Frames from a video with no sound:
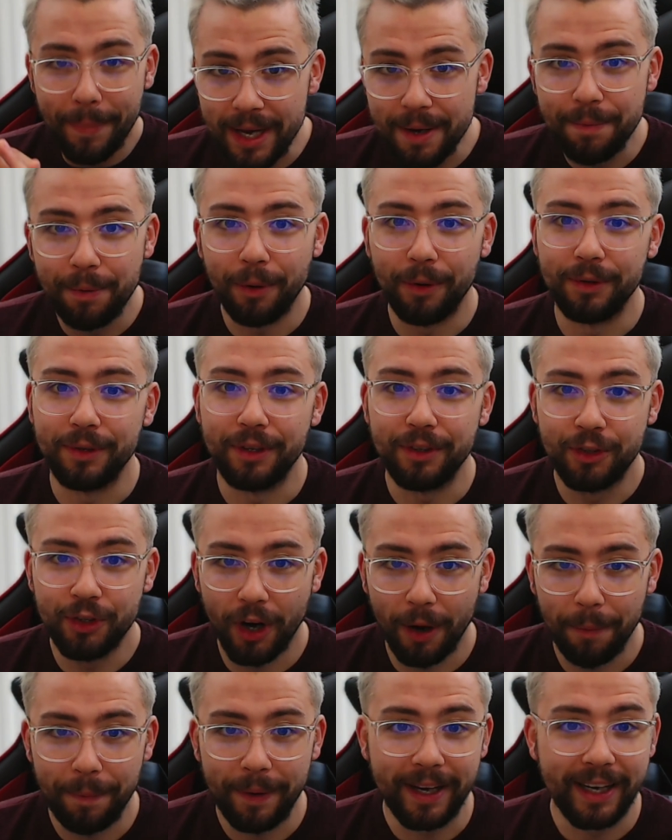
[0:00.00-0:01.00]
people
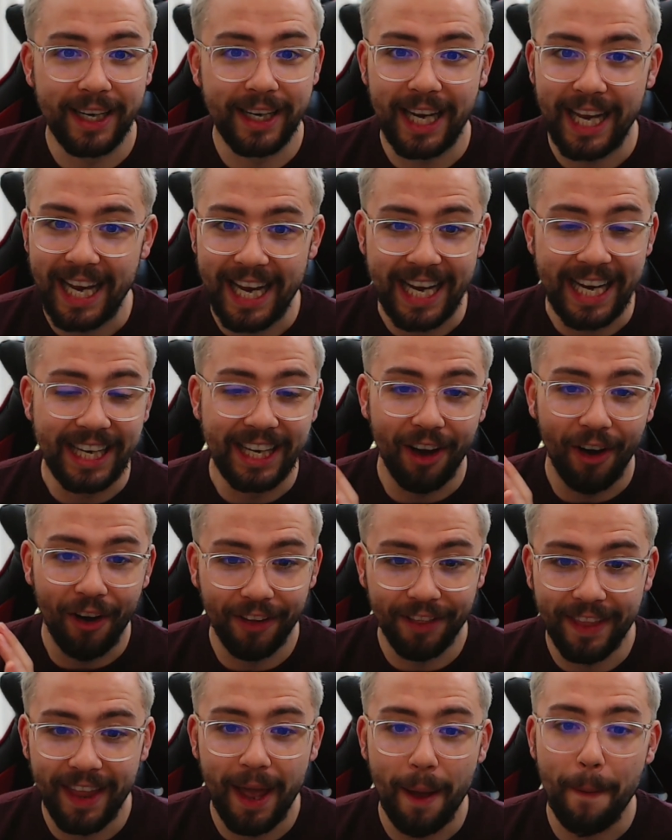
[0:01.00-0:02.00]
dropping in
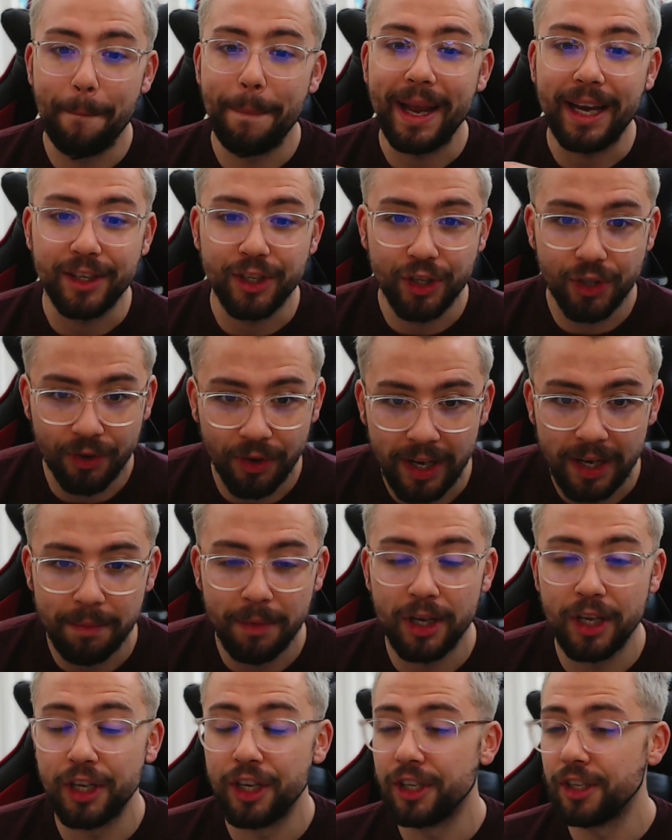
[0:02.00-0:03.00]
on their big
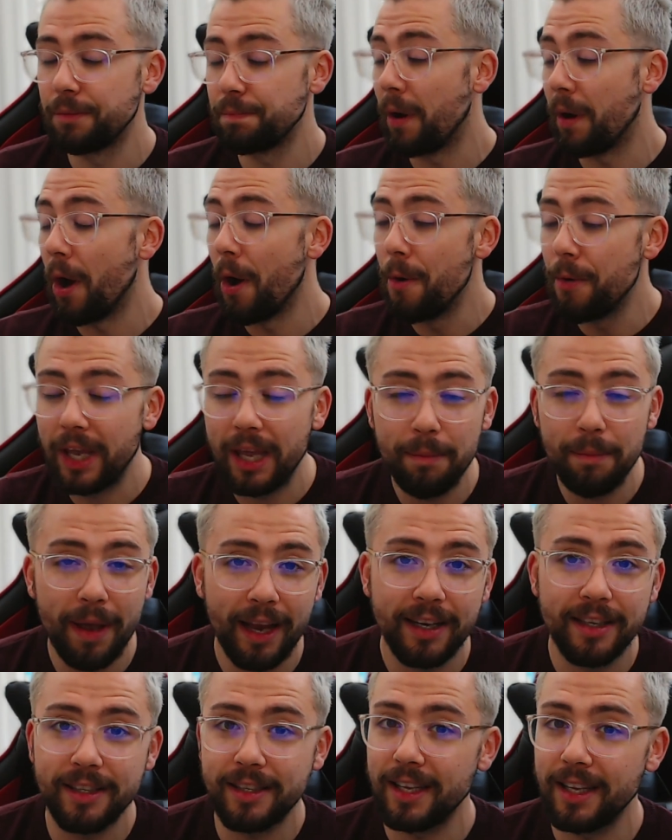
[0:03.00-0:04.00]
streamers,
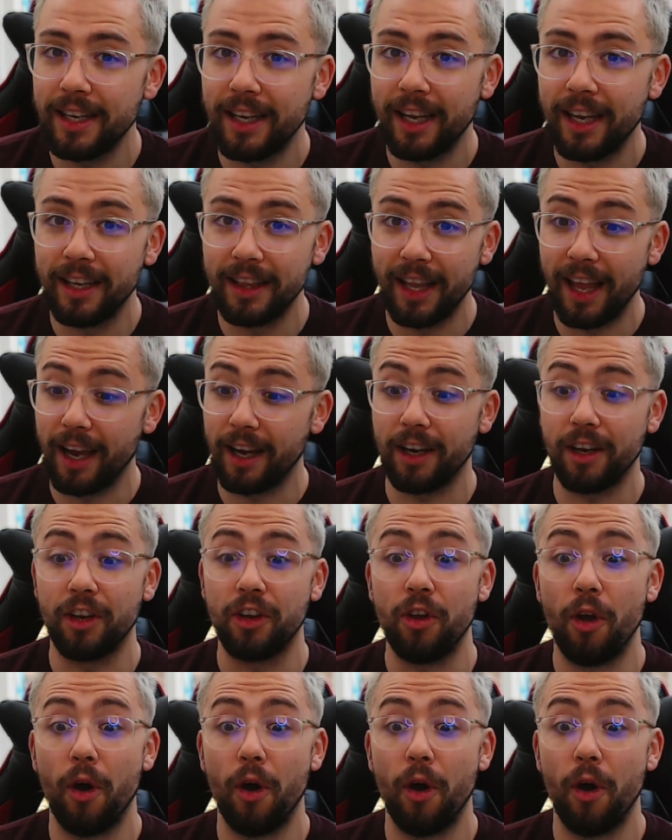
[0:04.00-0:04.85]
Pokimanes, thinking like,